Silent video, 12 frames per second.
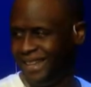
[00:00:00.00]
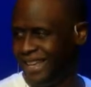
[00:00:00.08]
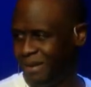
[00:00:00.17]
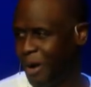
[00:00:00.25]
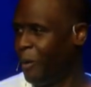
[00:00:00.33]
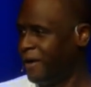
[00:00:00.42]

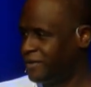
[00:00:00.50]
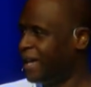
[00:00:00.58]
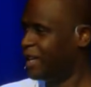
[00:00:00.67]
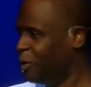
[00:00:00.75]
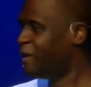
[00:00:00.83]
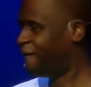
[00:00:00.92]
My wife's
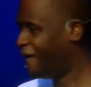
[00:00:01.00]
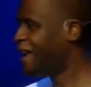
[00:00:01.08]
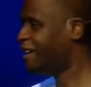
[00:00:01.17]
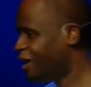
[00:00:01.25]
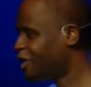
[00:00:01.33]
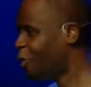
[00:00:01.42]
like, you can find
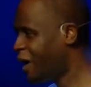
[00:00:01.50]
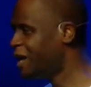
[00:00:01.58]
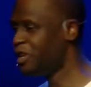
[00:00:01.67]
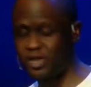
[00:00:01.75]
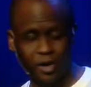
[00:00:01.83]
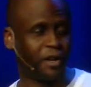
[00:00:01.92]
another way
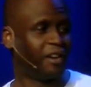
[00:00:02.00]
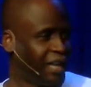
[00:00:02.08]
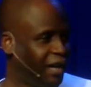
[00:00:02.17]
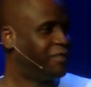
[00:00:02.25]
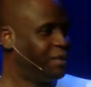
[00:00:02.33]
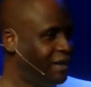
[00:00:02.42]
to show your
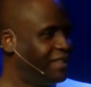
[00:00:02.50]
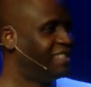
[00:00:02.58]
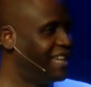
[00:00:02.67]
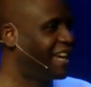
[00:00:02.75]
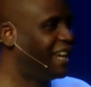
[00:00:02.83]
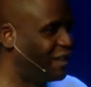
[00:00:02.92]
love to me than
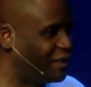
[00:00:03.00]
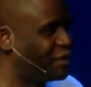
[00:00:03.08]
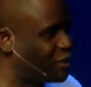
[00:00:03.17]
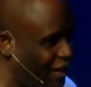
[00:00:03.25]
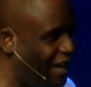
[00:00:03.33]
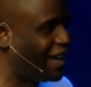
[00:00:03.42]
taking out the
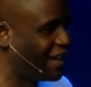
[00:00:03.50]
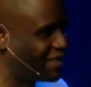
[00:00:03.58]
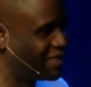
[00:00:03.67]
trash.